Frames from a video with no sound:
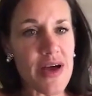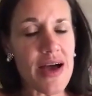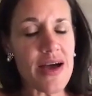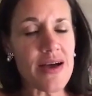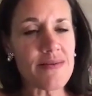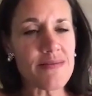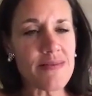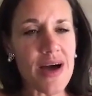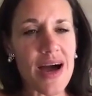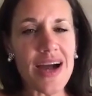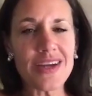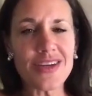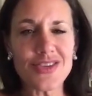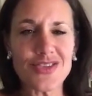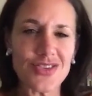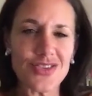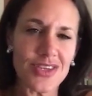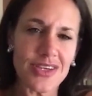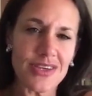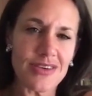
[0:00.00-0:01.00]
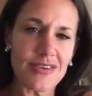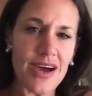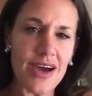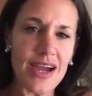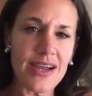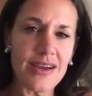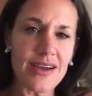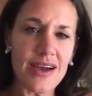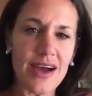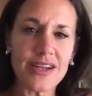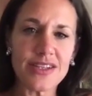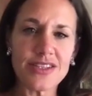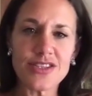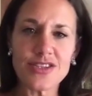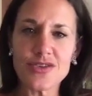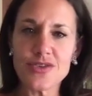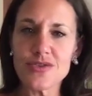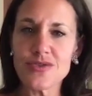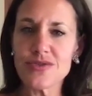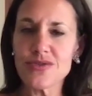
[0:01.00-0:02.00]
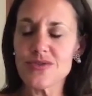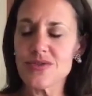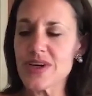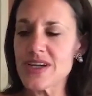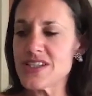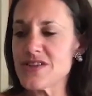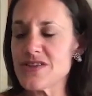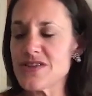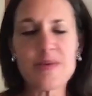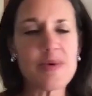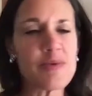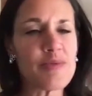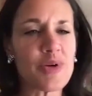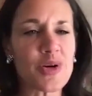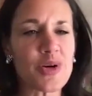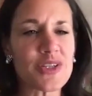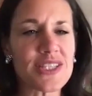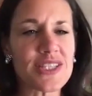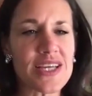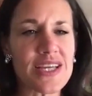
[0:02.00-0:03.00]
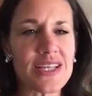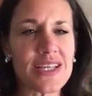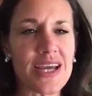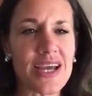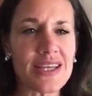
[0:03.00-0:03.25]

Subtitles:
I do them in person,